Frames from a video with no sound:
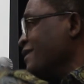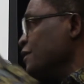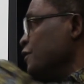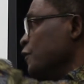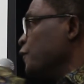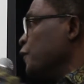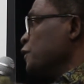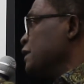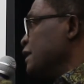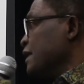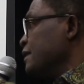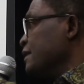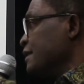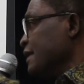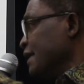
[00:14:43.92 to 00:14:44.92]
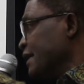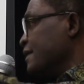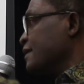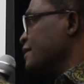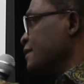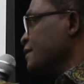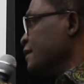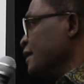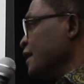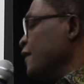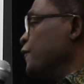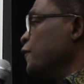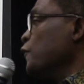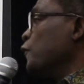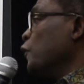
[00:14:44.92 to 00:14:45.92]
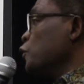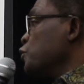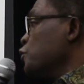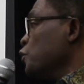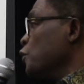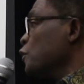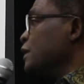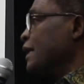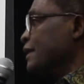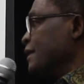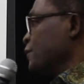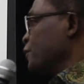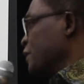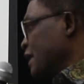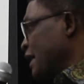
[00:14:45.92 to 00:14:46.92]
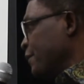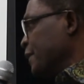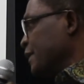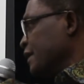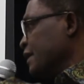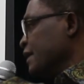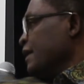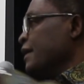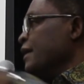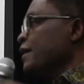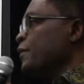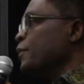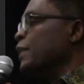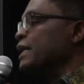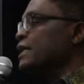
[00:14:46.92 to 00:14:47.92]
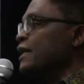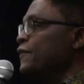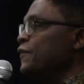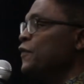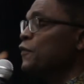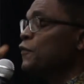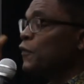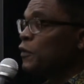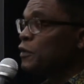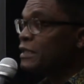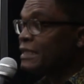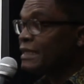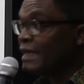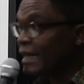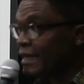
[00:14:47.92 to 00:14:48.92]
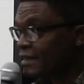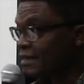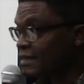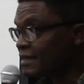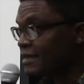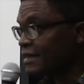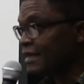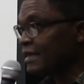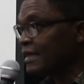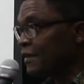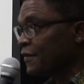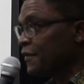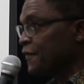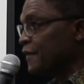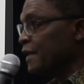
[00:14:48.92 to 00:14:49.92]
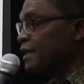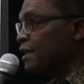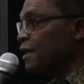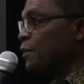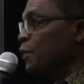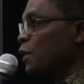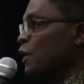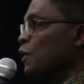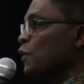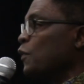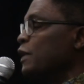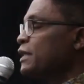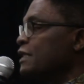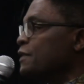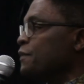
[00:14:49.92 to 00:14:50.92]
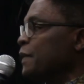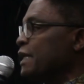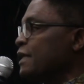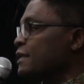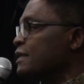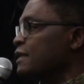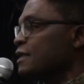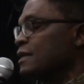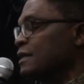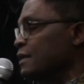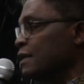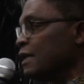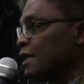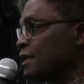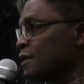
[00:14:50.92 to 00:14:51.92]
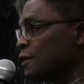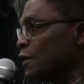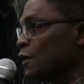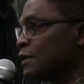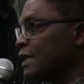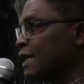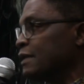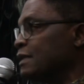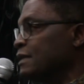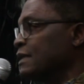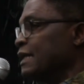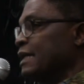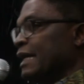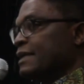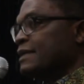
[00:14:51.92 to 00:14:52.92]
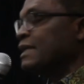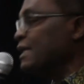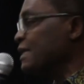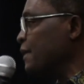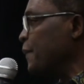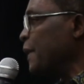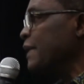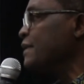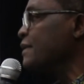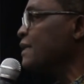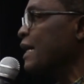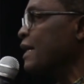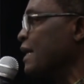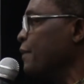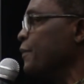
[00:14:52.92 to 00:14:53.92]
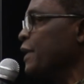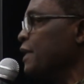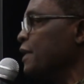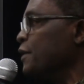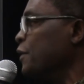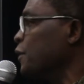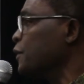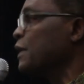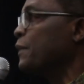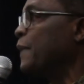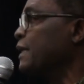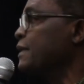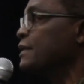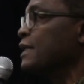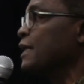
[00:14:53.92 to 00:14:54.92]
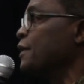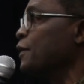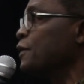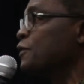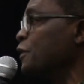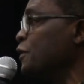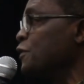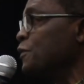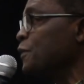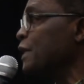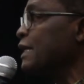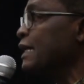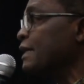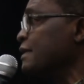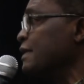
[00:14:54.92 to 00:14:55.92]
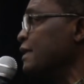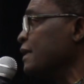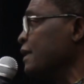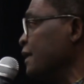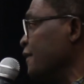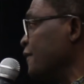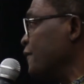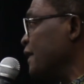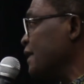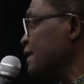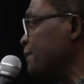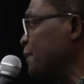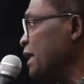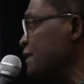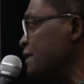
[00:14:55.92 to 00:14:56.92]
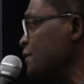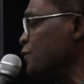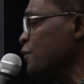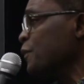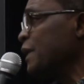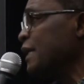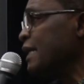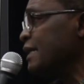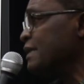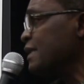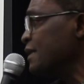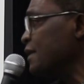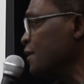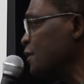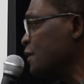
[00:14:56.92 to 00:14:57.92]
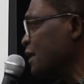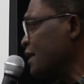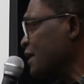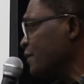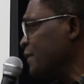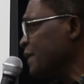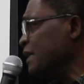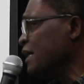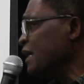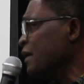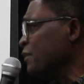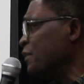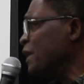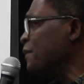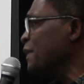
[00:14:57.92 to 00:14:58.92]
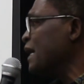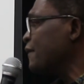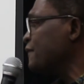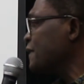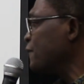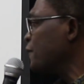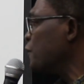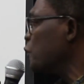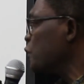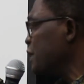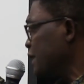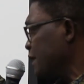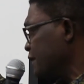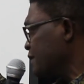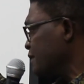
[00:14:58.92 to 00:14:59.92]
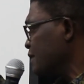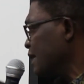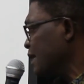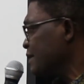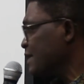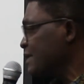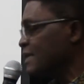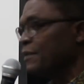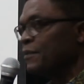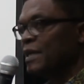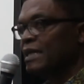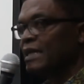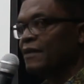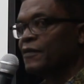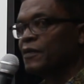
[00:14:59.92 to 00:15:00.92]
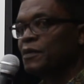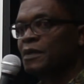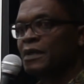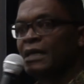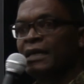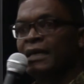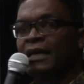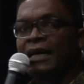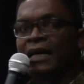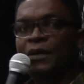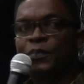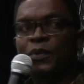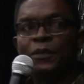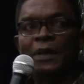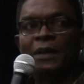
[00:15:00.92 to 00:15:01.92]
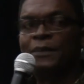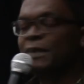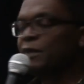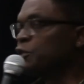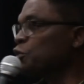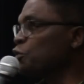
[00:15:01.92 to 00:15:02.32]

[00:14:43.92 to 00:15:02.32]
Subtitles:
until you voted yes. If you vote no, nothing would happen. But if you vote yes in a referendum, what it means is not that the next day the parties are coming. No, the parties are not going to be elected. In fact, the parties will be elected in local government maybe after 4 years at assembly level, and probably